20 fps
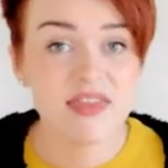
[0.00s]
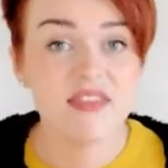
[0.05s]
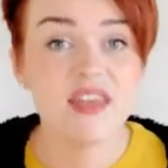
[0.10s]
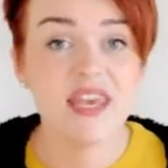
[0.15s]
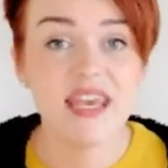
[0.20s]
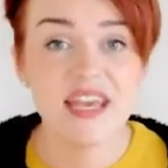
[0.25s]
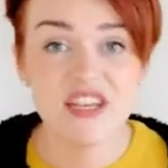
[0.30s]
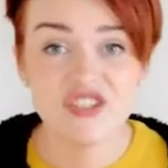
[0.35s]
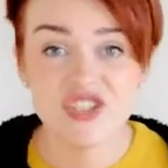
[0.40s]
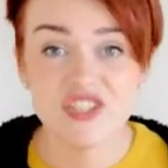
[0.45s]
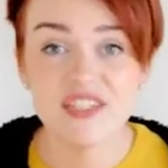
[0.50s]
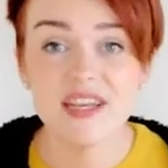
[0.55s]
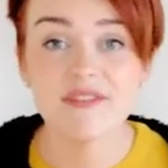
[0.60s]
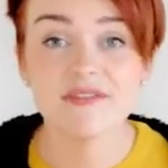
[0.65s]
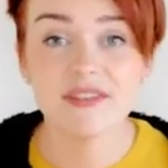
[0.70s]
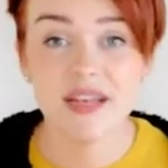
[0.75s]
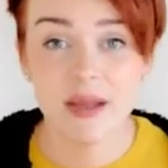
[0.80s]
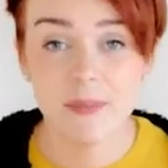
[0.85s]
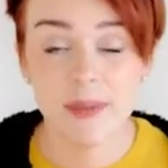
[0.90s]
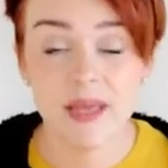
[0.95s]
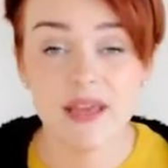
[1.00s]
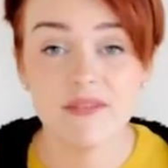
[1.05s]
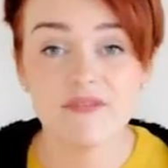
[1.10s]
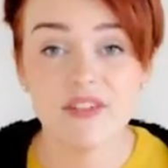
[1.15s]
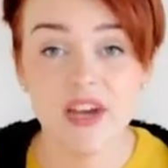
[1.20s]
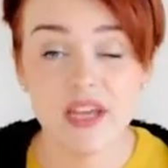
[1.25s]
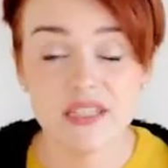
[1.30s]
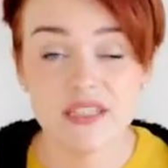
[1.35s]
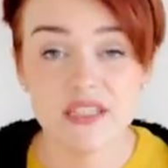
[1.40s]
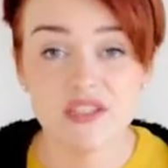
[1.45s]
He should definitely be
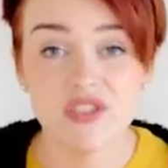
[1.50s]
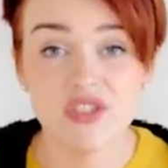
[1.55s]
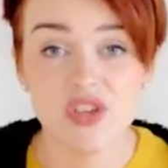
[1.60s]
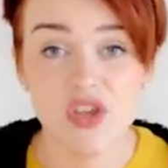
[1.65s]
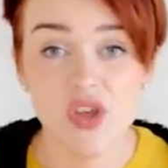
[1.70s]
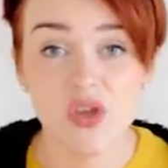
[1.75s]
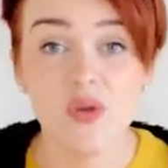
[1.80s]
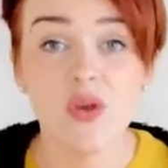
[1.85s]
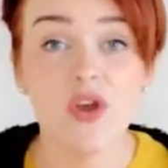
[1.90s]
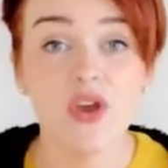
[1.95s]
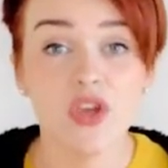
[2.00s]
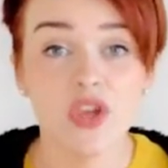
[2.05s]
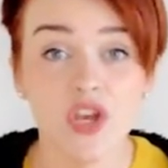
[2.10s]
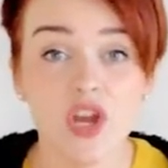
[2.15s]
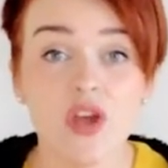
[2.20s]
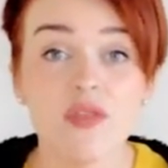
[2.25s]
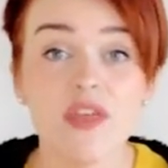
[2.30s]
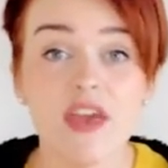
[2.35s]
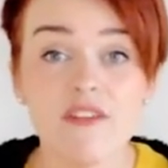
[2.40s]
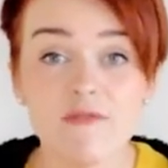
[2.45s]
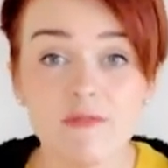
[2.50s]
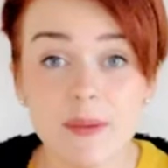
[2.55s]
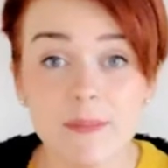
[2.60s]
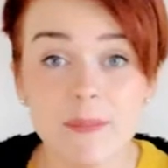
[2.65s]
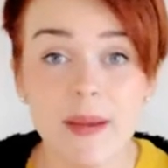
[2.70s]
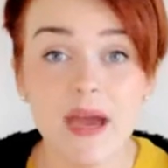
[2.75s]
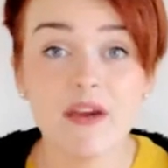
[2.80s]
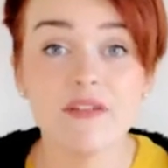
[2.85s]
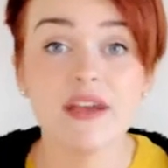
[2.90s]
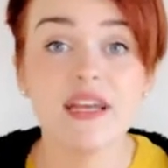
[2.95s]
invited too. You know, they've
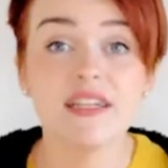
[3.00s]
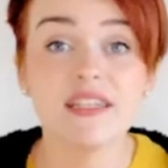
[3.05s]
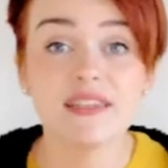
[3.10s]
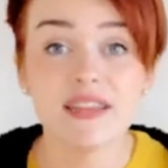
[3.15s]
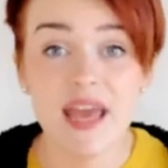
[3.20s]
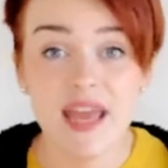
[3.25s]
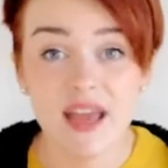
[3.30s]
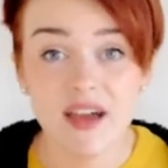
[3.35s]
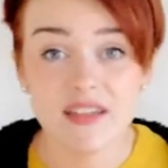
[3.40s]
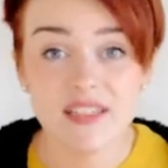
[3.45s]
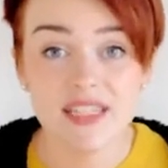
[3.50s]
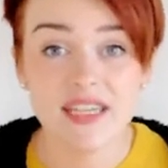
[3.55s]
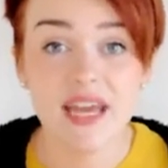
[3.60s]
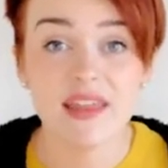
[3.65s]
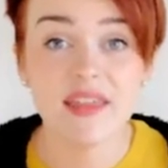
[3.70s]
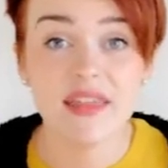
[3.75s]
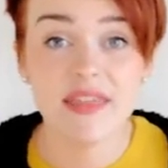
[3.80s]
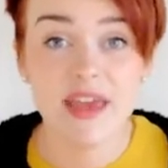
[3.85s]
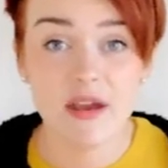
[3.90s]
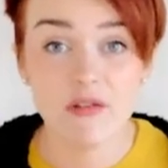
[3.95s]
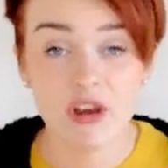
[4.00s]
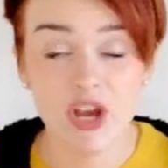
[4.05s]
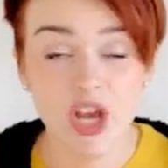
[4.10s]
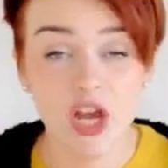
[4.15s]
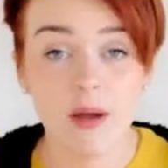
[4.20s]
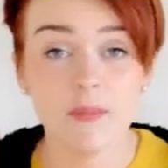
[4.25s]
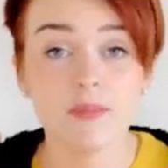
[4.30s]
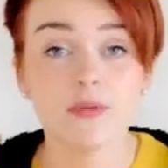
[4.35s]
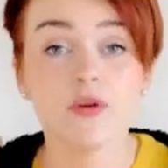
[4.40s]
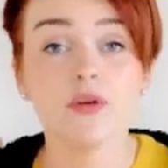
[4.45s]
married, they are together, they're a
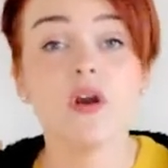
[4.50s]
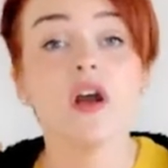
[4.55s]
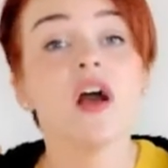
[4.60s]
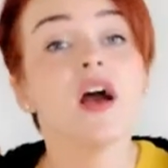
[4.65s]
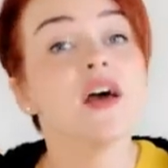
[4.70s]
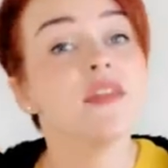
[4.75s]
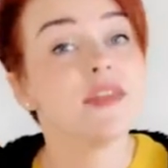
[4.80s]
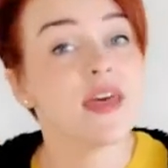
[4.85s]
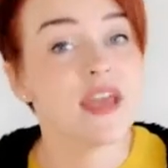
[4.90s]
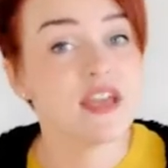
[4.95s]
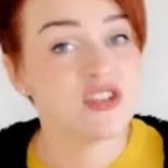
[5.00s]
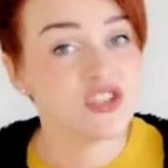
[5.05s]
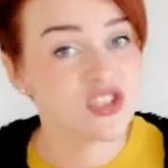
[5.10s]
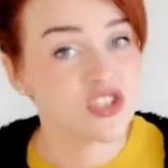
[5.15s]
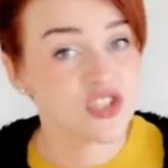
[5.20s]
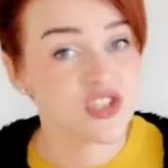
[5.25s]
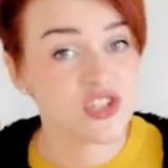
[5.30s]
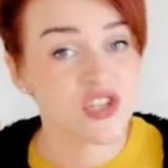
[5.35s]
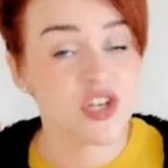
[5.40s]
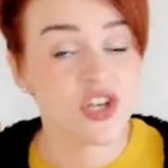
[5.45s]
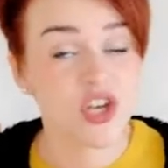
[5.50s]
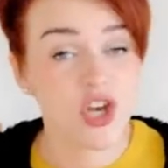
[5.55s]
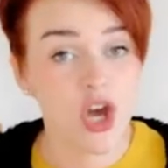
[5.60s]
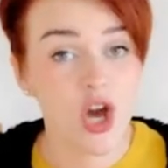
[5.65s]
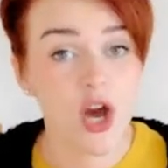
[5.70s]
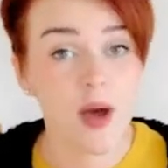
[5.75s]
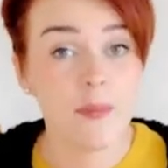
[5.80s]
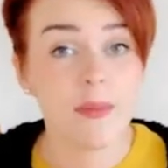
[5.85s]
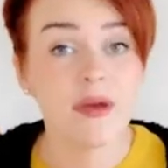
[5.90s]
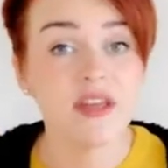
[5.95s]
couple, they should
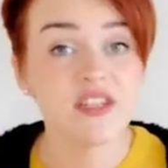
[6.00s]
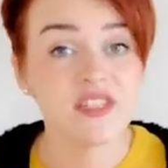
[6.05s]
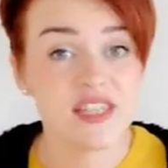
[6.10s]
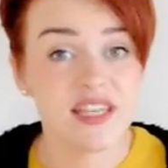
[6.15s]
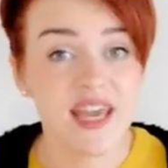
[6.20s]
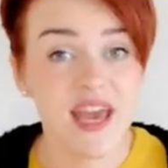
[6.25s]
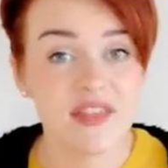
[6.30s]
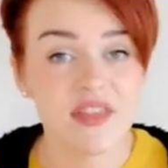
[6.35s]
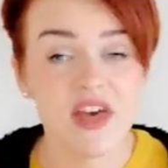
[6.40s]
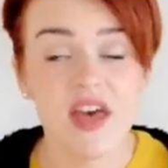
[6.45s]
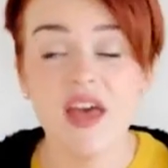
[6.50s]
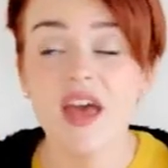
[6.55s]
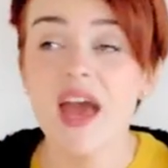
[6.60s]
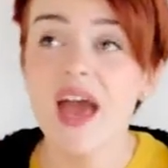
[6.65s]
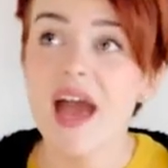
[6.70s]
come together.